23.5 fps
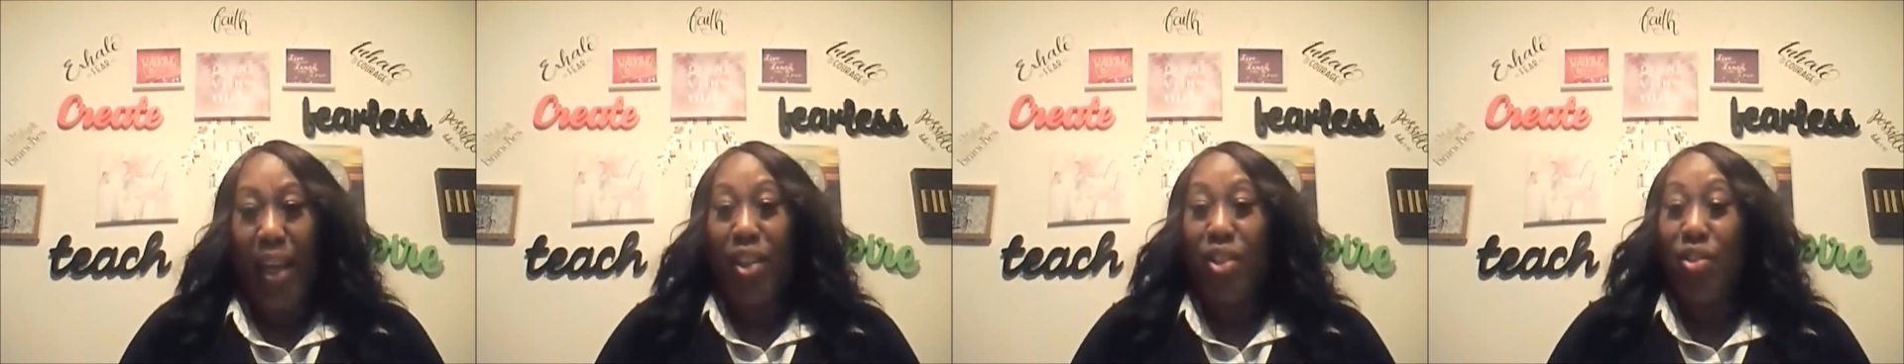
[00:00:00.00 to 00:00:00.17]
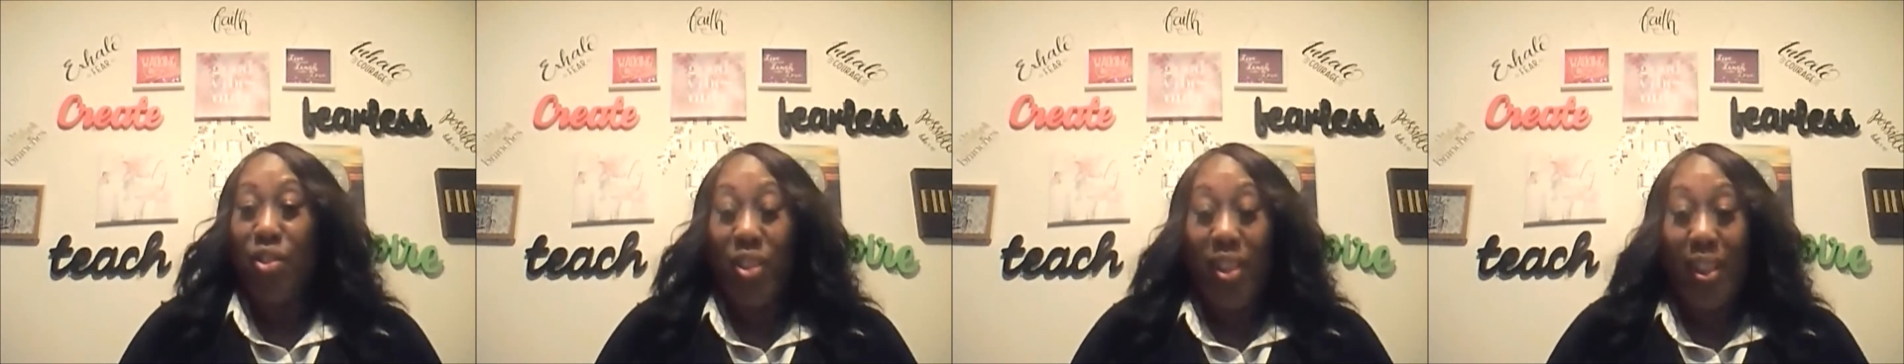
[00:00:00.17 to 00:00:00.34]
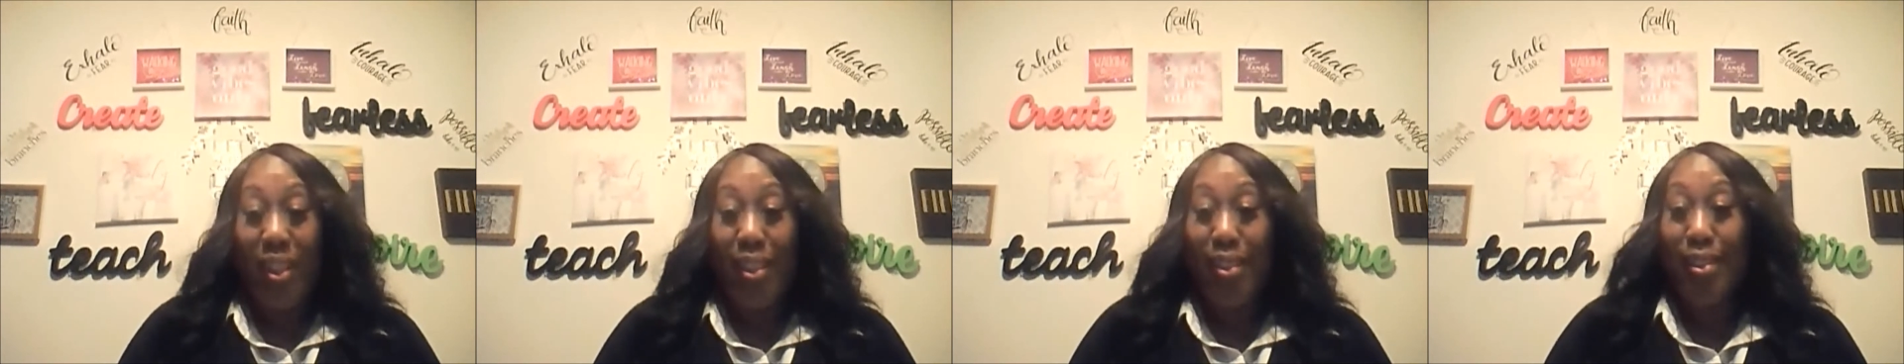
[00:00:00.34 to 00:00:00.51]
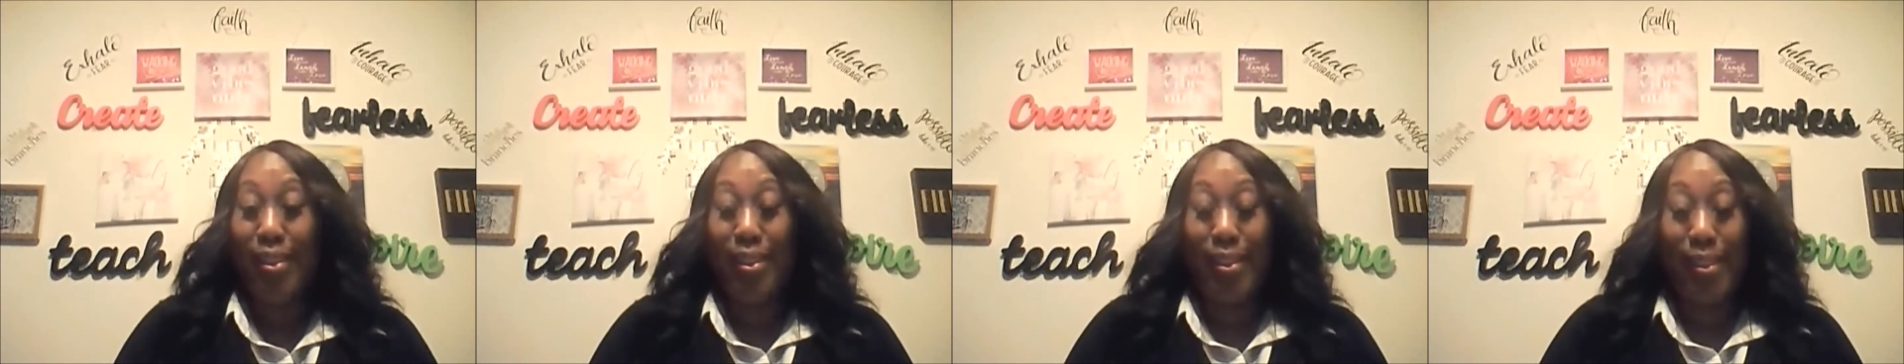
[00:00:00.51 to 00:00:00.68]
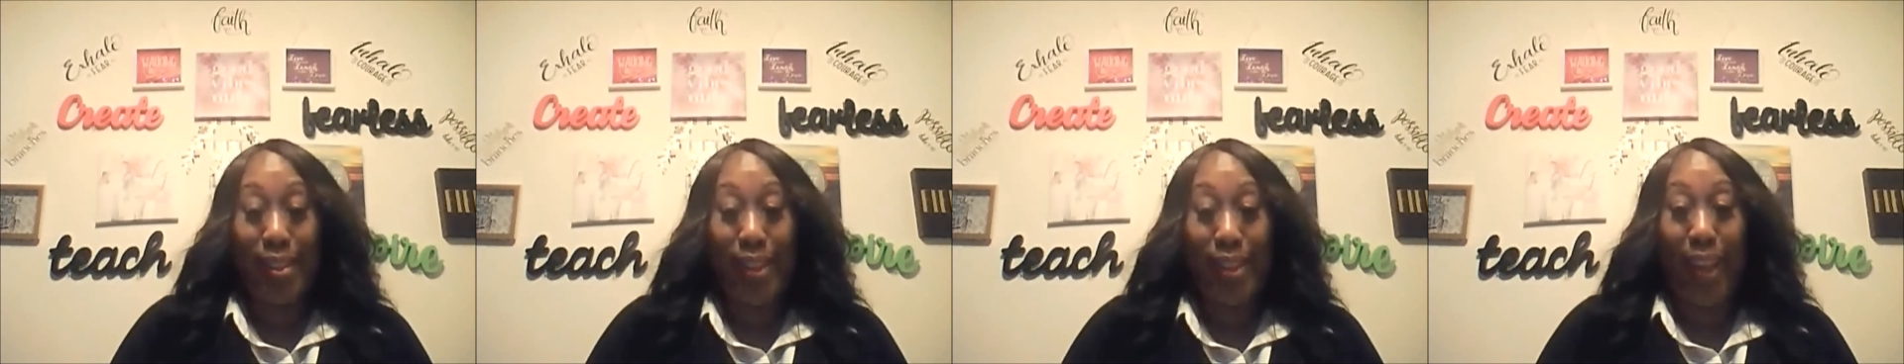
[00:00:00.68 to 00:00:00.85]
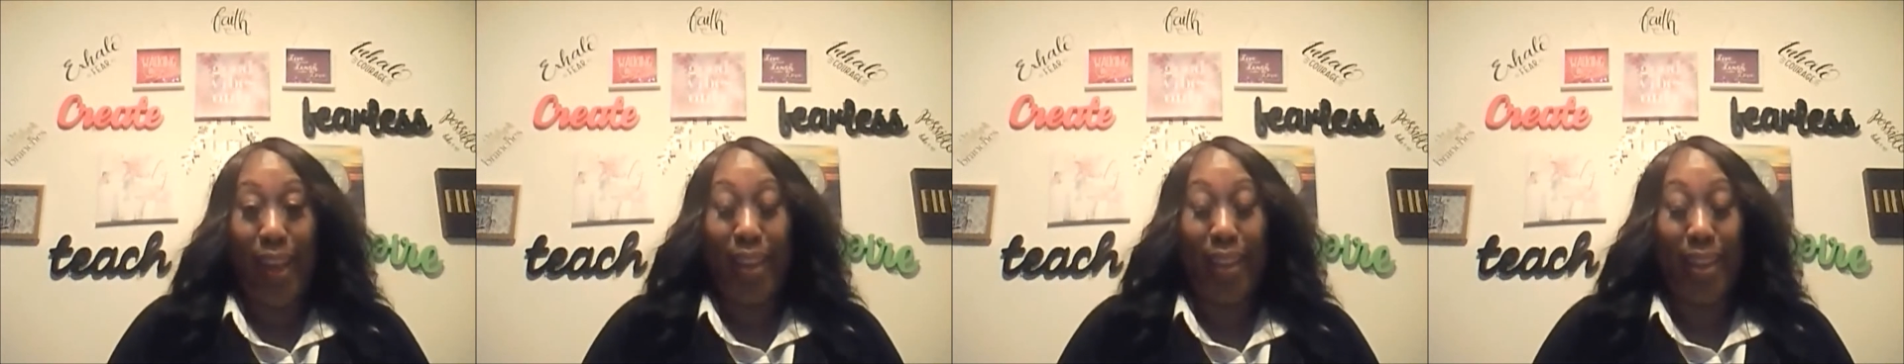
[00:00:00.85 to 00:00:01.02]
Jesus
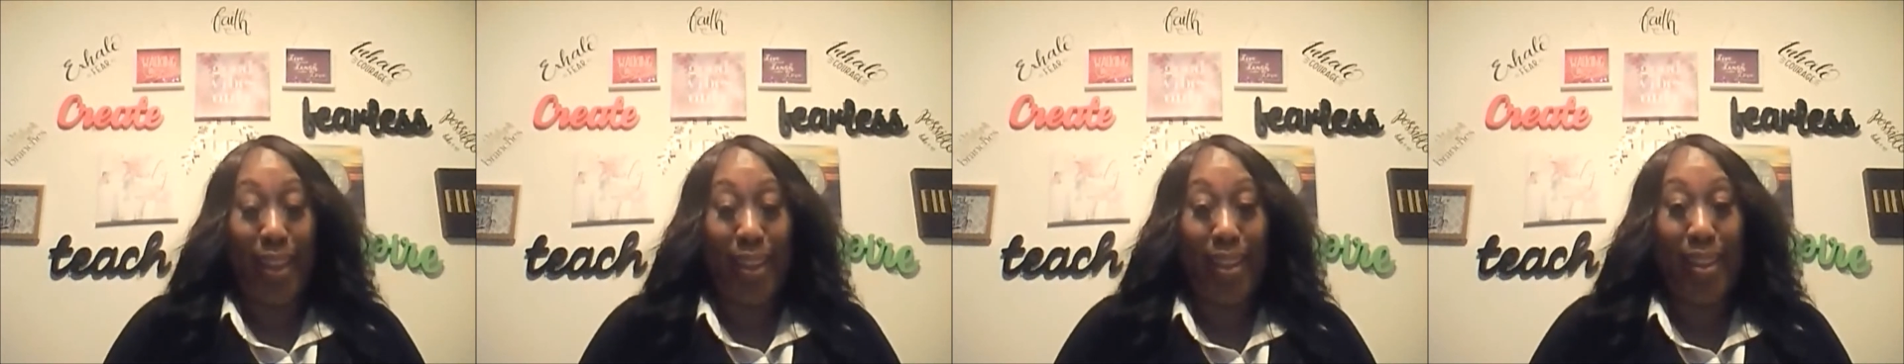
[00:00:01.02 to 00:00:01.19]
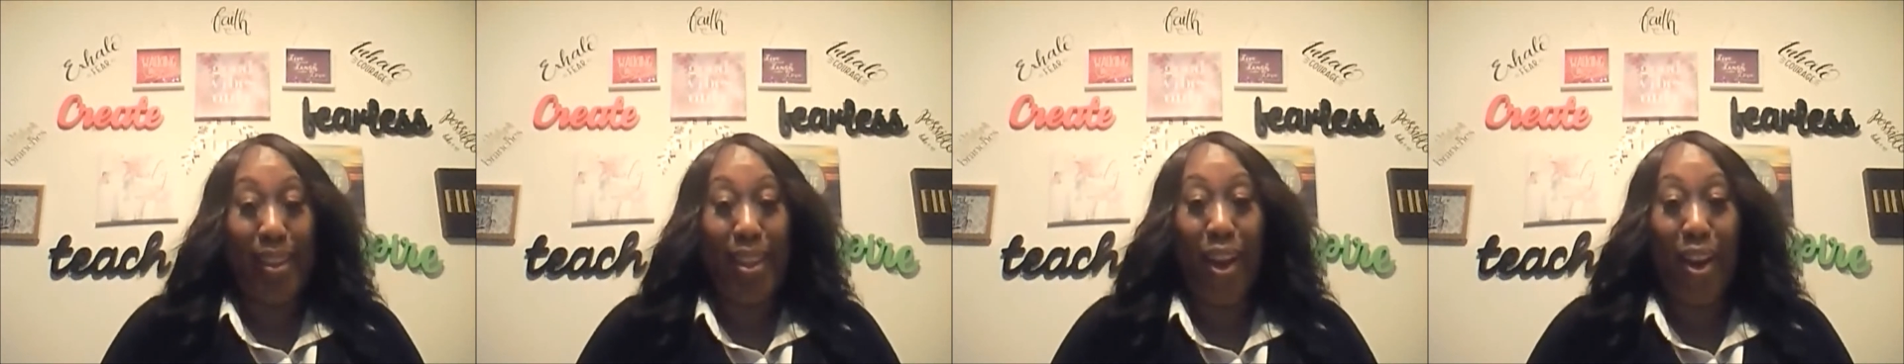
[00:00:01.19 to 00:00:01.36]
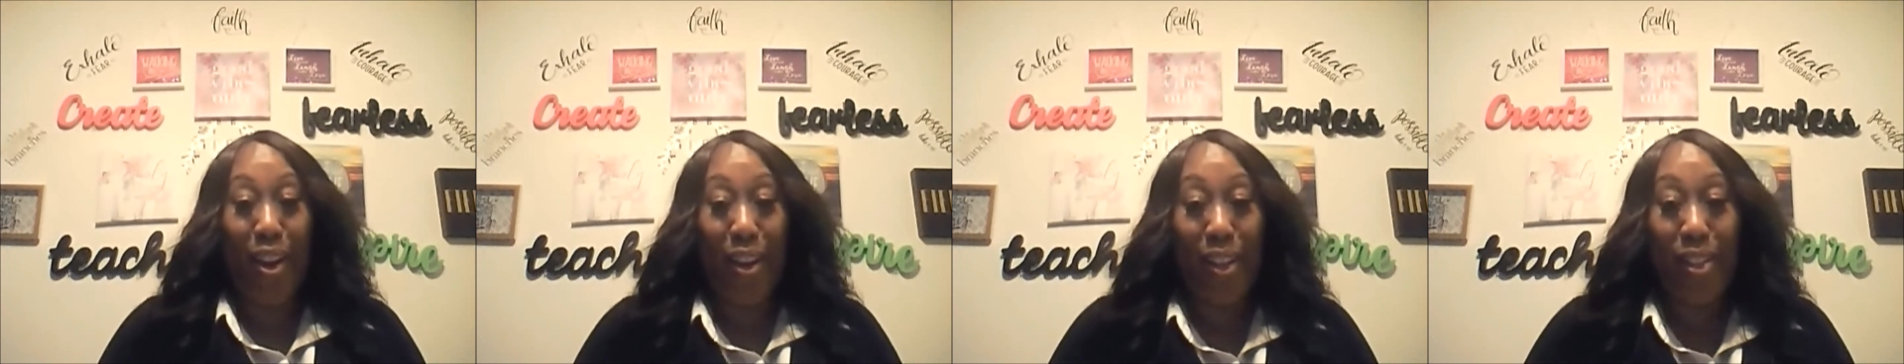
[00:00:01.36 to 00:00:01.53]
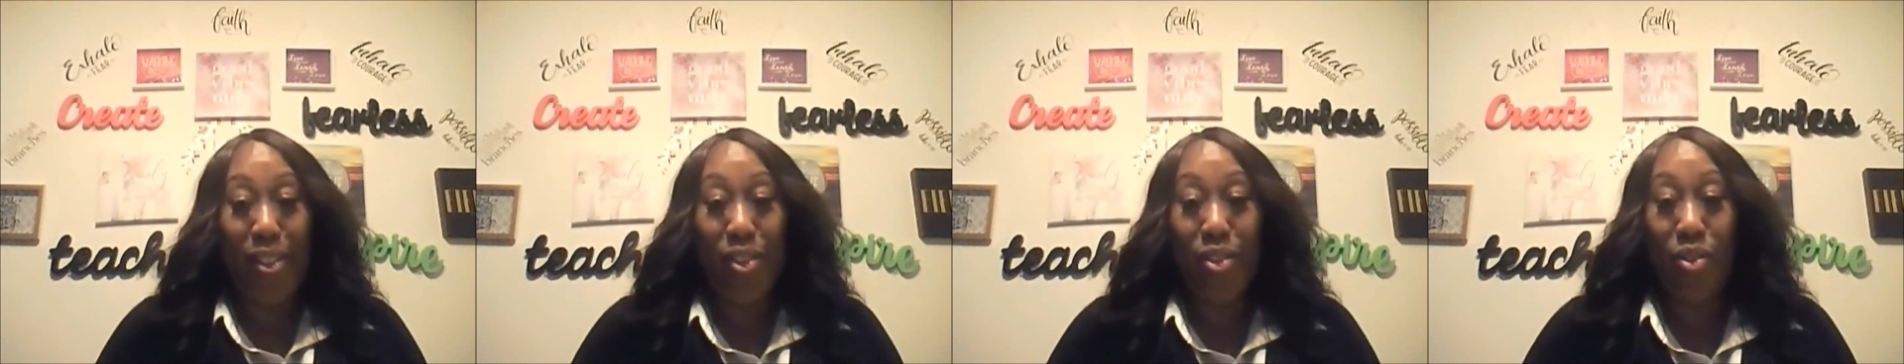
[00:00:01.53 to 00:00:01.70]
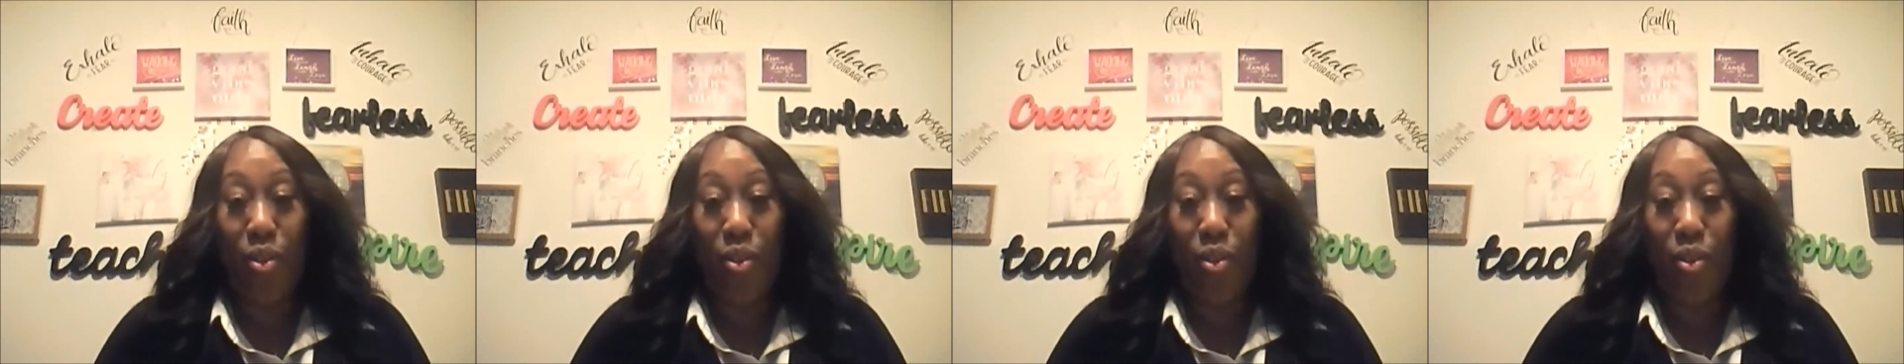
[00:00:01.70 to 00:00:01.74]
said that there is